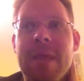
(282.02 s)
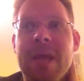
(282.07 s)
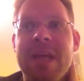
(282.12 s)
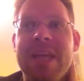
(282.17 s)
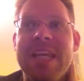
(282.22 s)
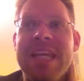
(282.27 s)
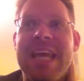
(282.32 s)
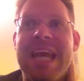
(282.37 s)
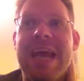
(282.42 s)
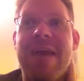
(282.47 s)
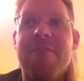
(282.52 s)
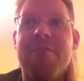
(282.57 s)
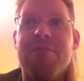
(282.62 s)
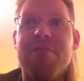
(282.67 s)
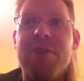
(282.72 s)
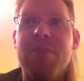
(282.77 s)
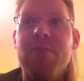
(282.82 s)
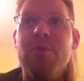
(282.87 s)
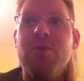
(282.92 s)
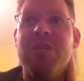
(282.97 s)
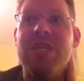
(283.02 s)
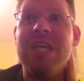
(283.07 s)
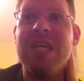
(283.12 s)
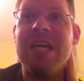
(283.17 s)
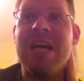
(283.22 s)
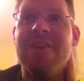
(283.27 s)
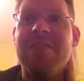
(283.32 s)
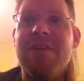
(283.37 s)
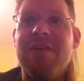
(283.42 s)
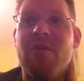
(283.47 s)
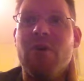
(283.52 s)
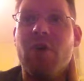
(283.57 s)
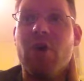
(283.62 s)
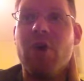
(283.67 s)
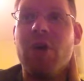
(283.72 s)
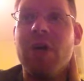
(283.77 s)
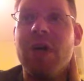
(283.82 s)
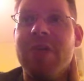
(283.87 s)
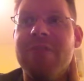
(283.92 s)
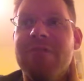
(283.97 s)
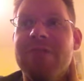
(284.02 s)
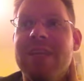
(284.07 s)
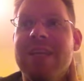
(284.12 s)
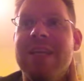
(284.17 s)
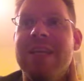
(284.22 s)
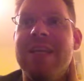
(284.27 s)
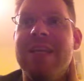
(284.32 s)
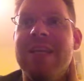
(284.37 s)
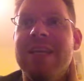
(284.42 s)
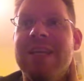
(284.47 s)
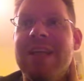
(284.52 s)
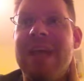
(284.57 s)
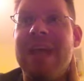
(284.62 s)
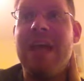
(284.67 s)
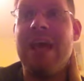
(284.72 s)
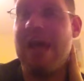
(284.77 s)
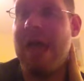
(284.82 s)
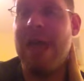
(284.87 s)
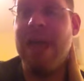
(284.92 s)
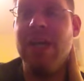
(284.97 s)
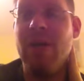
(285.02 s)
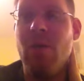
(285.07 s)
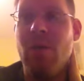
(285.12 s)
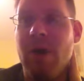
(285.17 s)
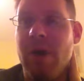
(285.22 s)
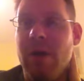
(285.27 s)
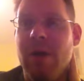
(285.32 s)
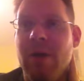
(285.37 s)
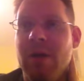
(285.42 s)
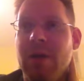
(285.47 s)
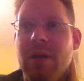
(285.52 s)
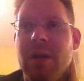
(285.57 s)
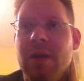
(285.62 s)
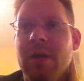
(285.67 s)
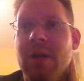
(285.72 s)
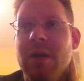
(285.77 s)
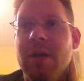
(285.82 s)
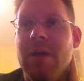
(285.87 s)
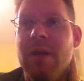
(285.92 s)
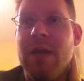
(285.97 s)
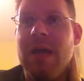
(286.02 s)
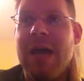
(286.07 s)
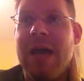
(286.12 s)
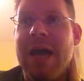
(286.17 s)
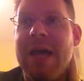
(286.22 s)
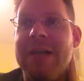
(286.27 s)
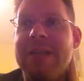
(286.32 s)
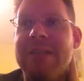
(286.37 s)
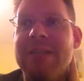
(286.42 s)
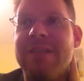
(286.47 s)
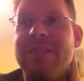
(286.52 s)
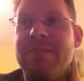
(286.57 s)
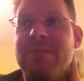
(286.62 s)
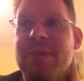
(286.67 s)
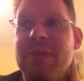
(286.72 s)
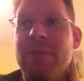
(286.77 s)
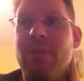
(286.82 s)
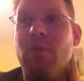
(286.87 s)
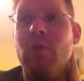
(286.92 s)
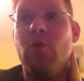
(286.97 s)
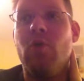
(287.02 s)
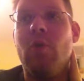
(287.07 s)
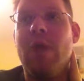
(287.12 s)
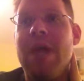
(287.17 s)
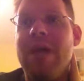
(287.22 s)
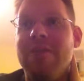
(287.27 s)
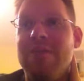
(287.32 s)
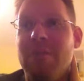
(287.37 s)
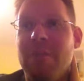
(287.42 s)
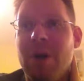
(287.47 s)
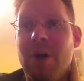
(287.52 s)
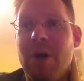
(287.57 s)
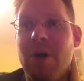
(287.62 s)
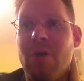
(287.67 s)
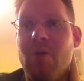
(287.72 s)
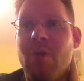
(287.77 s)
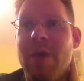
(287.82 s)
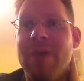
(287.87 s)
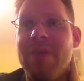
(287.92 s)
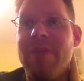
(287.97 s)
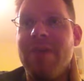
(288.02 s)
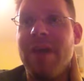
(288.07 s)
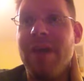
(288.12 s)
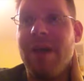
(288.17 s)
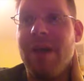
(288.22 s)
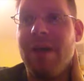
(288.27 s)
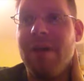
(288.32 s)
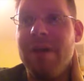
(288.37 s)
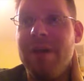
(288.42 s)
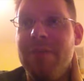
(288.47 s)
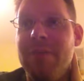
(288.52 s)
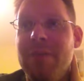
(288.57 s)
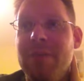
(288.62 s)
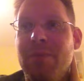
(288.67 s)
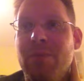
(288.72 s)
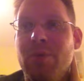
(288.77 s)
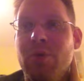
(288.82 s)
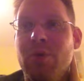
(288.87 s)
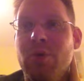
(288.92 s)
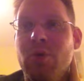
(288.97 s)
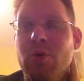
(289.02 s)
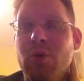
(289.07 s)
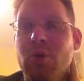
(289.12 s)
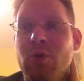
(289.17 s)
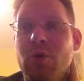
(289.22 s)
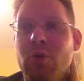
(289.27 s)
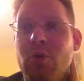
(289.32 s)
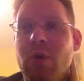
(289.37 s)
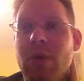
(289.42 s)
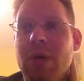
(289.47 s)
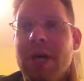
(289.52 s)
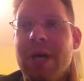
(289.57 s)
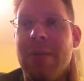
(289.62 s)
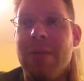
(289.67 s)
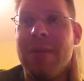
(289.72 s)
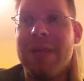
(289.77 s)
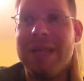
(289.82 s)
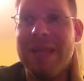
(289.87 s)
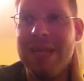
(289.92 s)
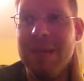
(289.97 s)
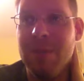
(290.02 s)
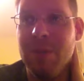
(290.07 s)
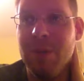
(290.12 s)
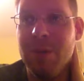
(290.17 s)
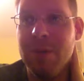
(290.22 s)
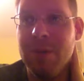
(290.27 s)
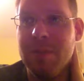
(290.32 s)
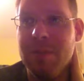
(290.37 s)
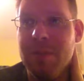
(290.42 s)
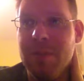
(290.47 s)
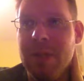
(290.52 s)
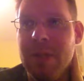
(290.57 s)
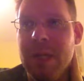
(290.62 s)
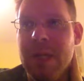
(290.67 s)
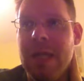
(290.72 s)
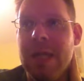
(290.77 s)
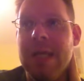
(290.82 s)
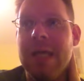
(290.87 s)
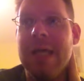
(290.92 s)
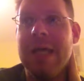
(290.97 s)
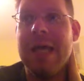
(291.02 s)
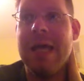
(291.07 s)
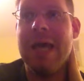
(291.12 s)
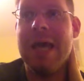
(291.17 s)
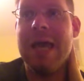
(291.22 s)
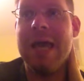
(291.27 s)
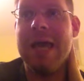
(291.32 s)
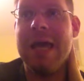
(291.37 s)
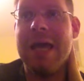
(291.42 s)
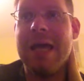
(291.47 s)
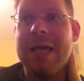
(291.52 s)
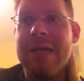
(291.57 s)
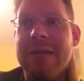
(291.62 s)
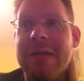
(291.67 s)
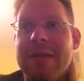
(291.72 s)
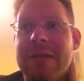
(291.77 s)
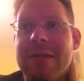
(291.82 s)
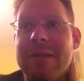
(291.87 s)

I think every boutique I've ever heard of in, in anywhere has people who rave about how great they are and people who complain about them. And